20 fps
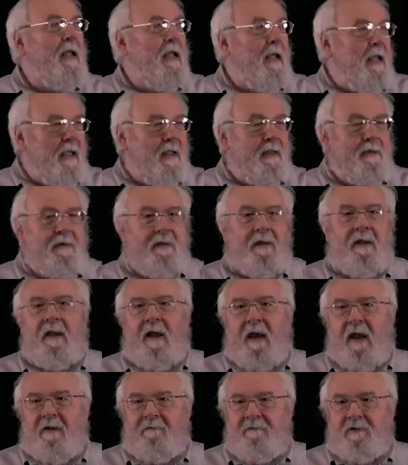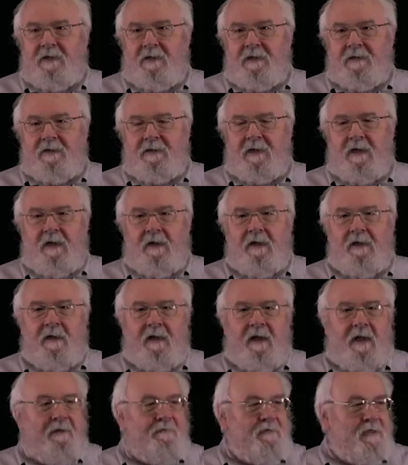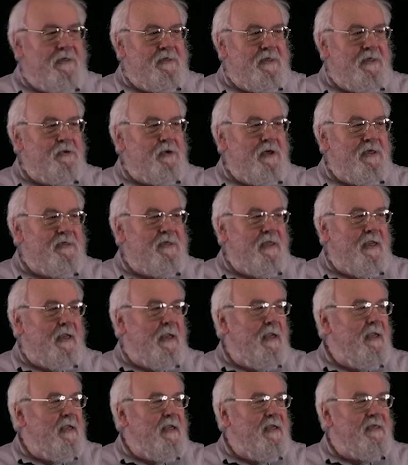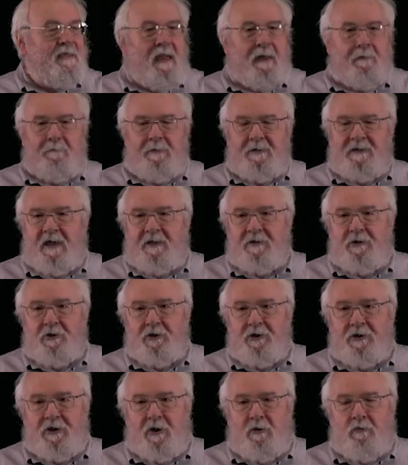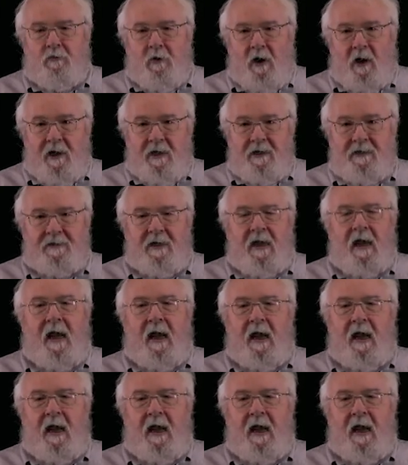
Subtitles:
and have these interesting exact percentages arise